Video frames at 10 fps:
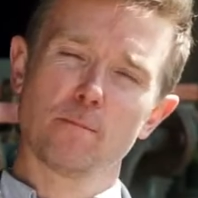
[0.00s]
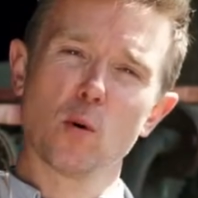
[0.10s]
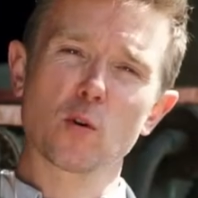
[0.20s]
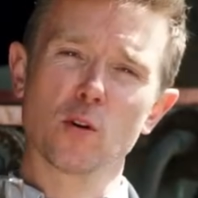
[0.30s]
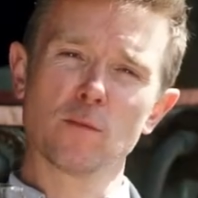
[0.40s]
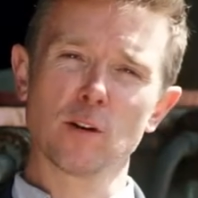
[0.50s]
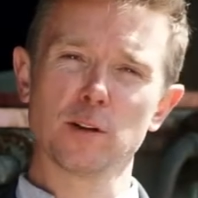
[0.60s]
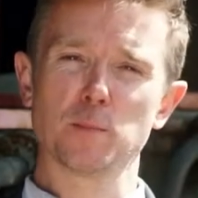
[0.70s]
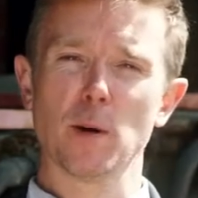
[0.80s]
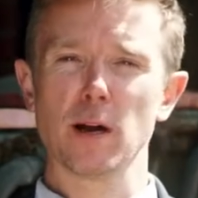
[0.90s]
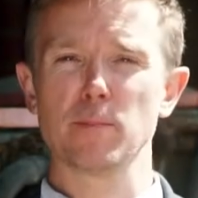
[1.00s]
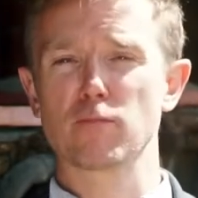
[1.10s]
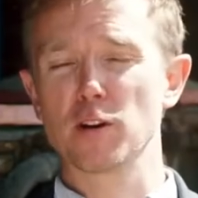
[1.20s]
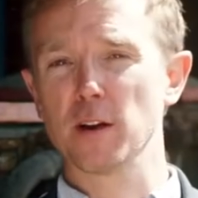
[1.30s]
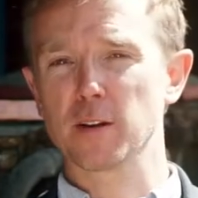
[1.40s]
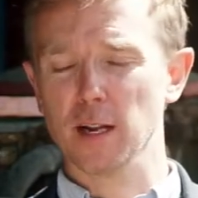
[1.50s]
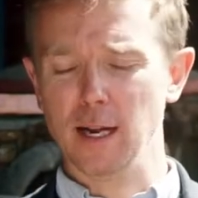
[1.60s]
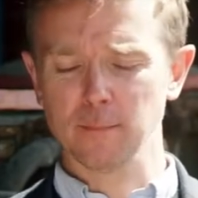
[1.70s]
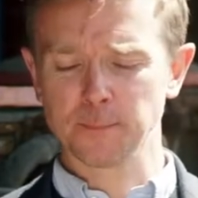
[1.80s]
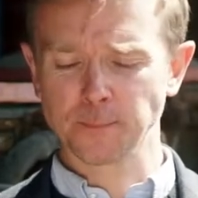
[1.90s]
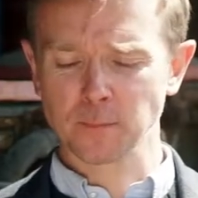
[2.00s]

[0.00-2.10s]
Bourgogne Rouge by Bruno Colin.